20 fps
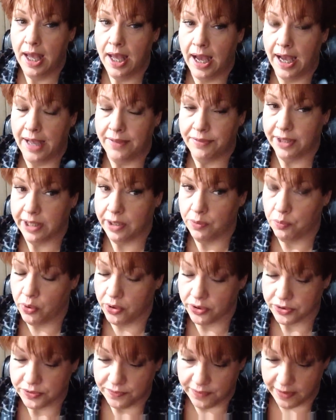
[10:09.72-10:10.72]
I think it
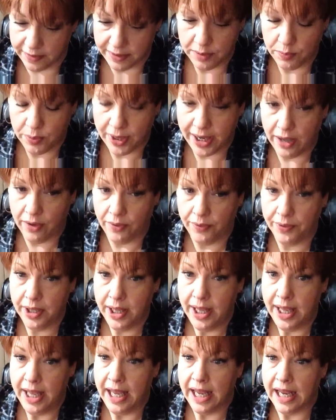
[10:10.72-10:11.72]
works very well.
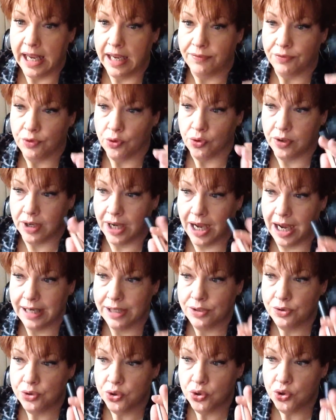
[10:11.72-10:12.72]
If you're not
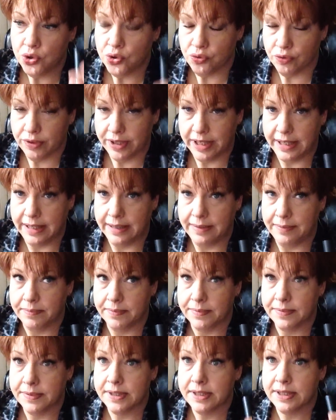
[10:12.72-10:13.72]
into
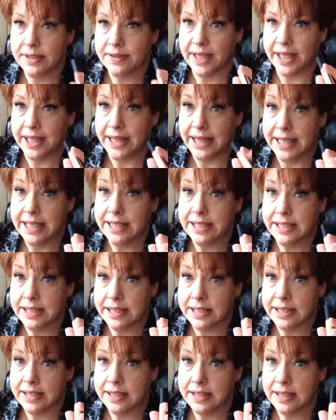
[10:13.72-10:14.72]
creams, then
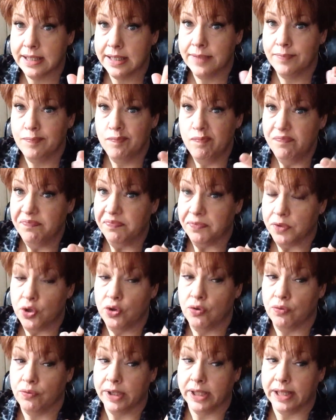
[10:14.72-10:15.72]
this
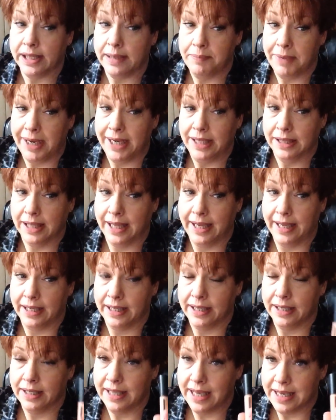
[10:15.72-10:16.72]
you really might like.
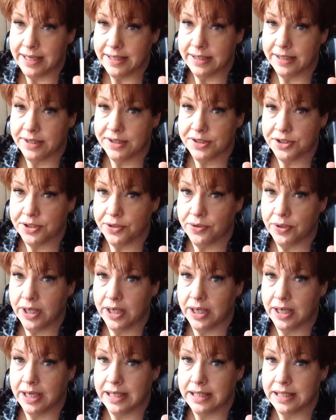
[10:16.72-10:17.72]
Yes, it is
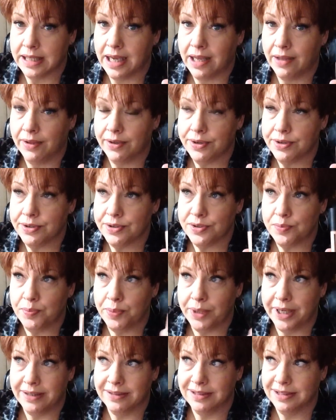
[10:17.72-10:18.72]
$39,
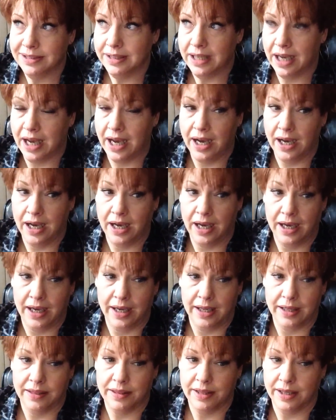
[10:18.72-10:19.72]
but
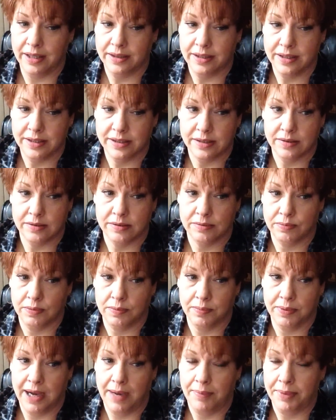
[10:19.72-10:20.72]
I think this will
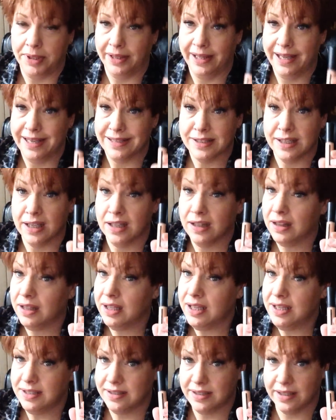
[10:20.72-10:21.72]
probably last at
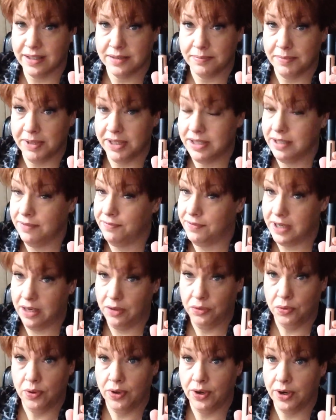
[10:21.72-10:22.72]
least 6 months, if
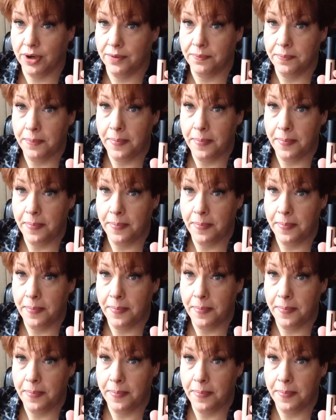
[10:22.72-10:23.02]
not longer.